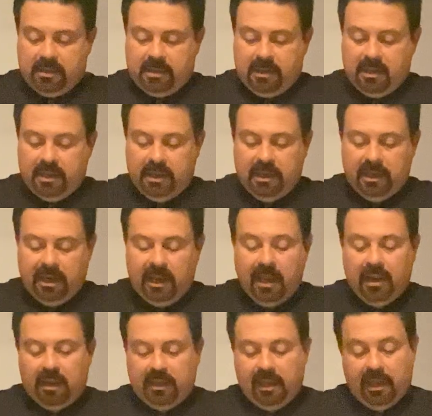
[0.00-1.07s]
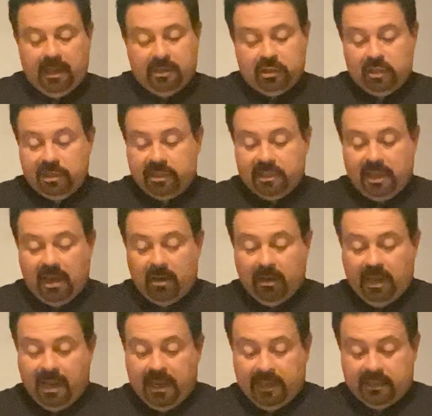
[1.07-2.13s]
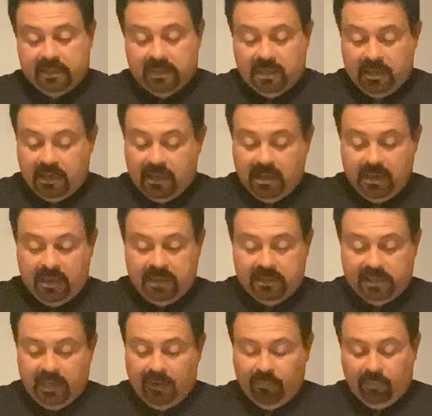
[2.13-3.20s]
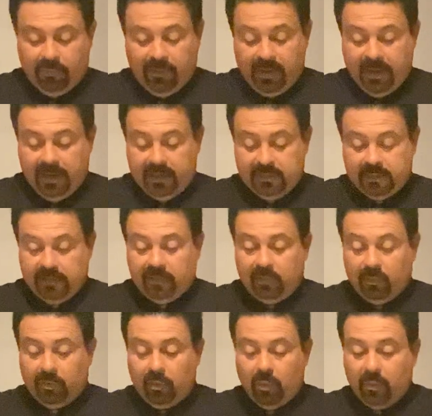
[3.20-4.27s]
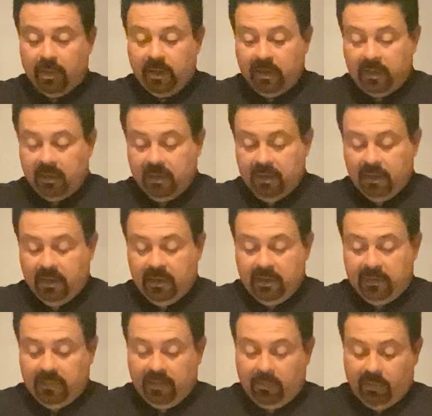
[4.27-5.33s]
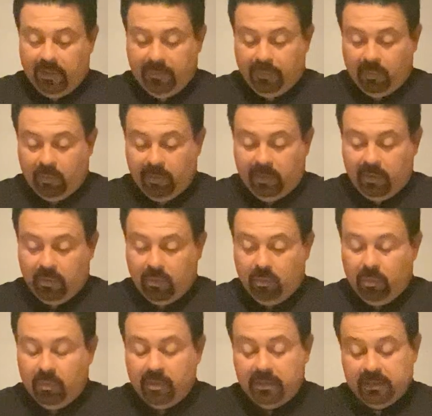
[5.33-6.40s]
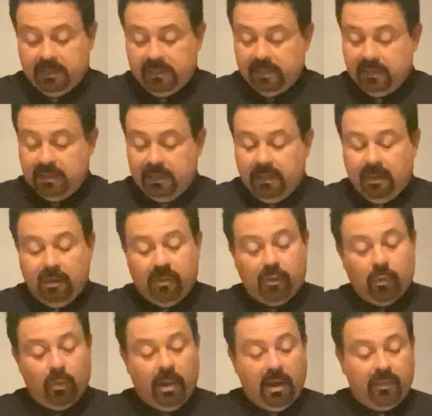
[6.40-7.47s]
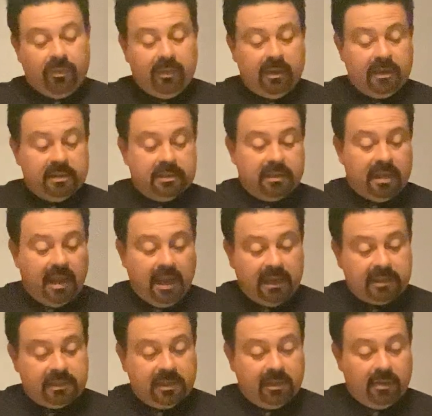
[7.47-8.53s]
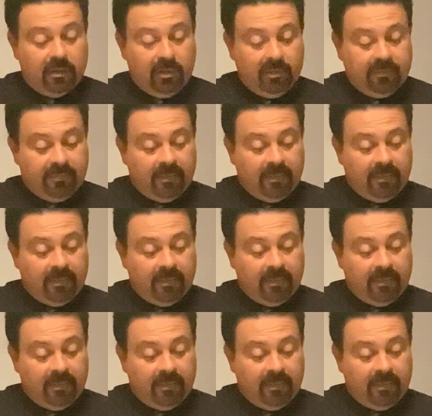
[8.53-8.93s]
And he again, Jesus outlines several things that they're doing that are hypocritical throughout these texts here.